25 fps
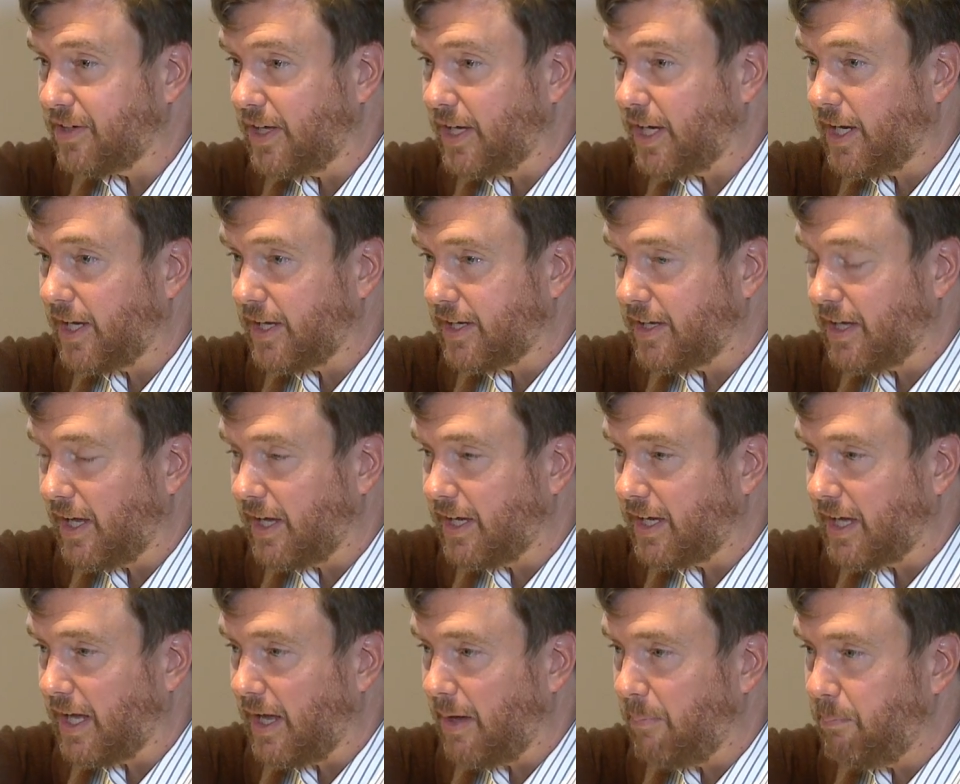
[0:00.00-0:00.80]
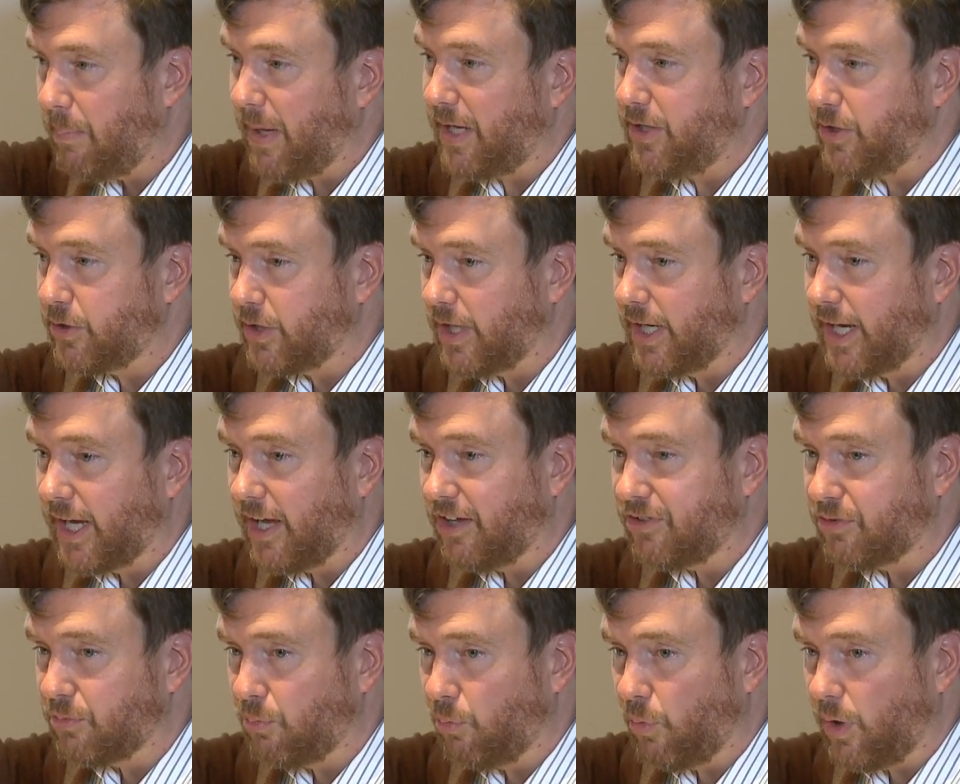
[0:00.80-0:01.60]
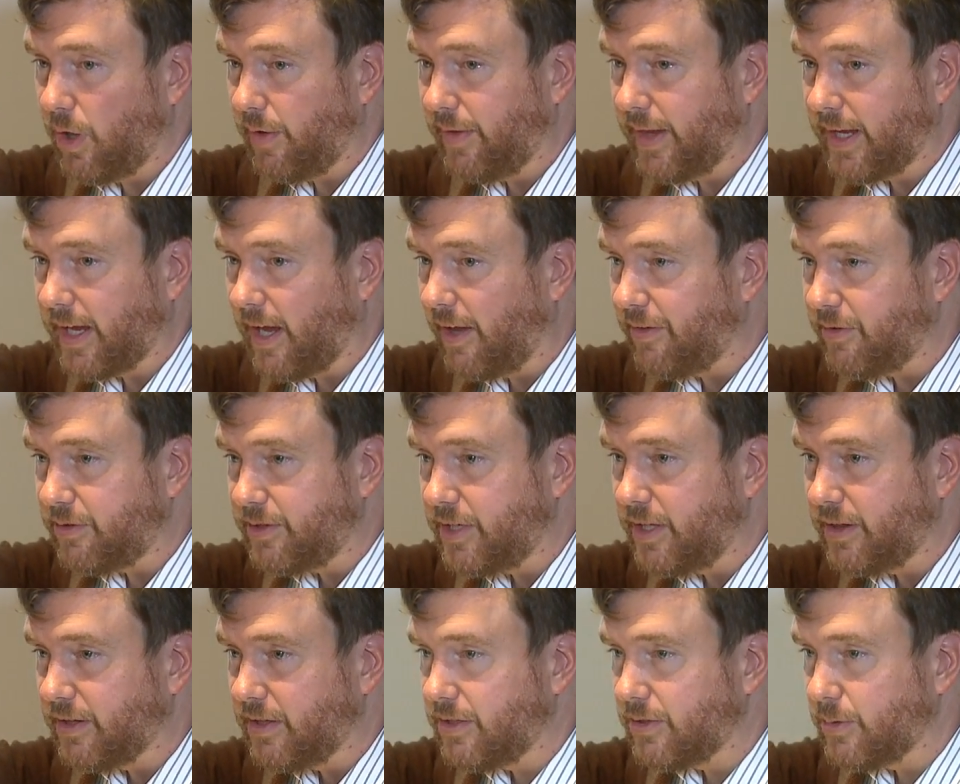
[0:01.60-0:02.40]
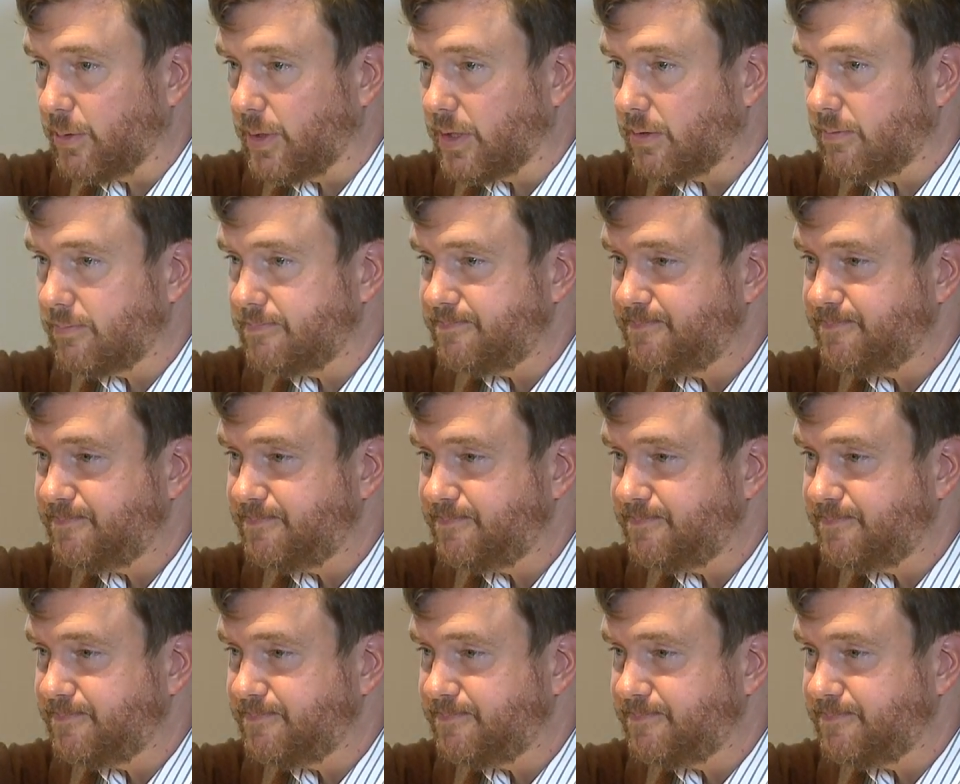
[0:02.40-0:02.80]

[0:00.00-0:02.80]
and I bet you can guess where they got their teeth into it.